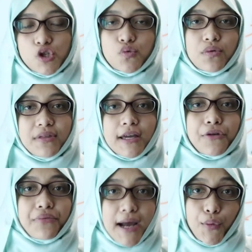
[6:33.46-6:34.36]
to the
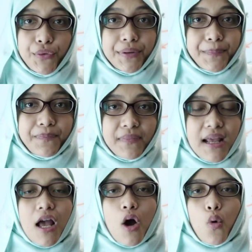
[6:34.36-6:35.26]
ground.
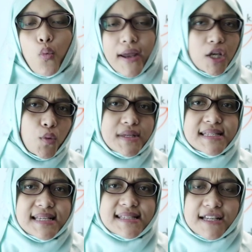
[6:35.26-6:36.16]
When do we
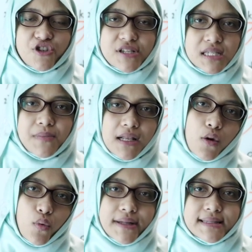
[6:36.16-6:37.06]
see such
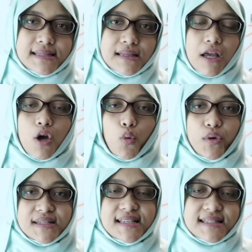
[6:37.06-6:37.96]
similar words?
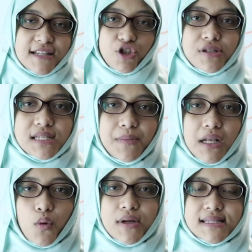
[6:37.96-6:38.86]
We see such
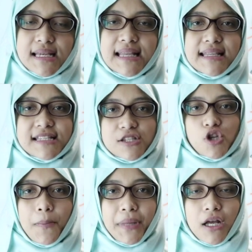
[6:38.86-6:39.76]
similar words in this
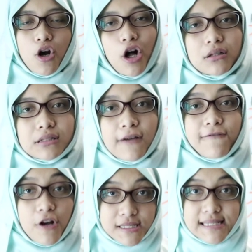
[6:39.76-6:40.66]
topic called
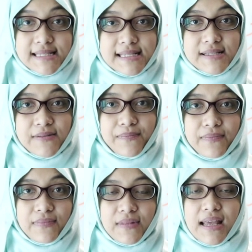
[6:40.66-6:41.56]
forces.
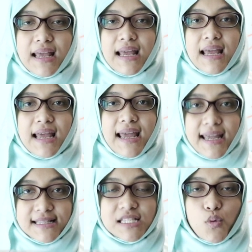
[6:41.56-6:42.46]

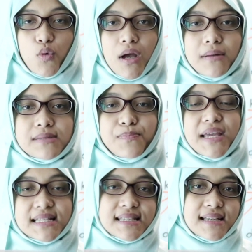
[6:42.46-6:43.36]
Hence, we are
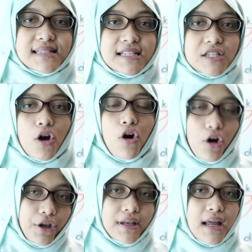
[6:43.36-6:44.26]
being tested
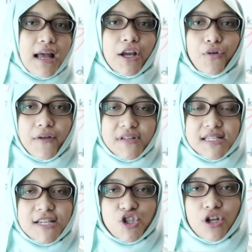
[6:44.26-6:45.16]
on
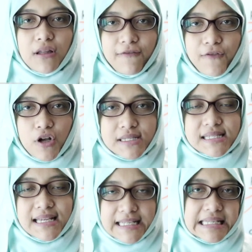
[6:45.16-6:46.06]
gravitational
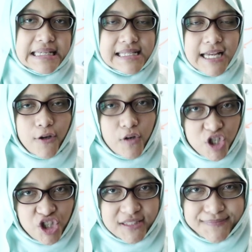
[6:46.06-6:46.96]
force in this
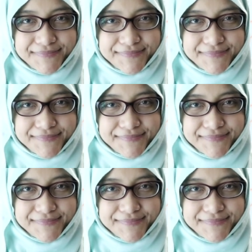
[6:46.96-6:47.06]
question.